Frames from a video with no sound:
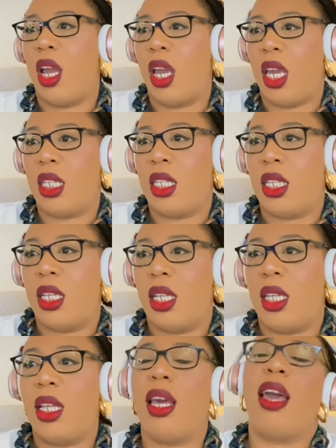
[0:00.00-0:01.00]

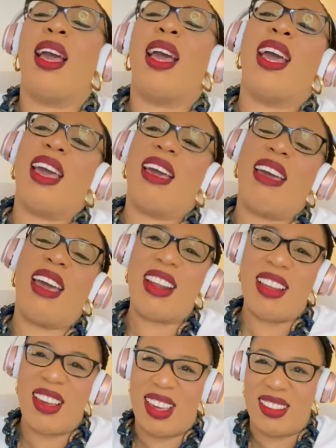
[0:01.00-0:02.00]
Right. I
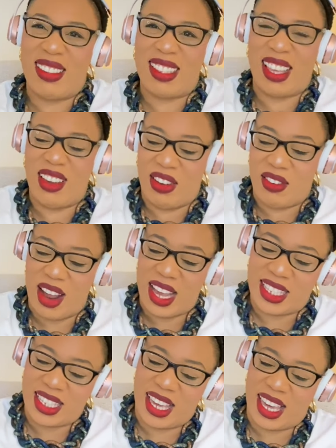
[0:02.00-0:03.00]
know you say
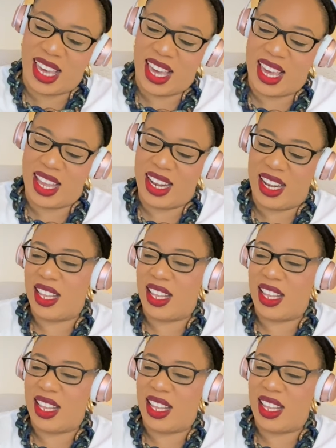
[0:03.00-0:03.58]
right again.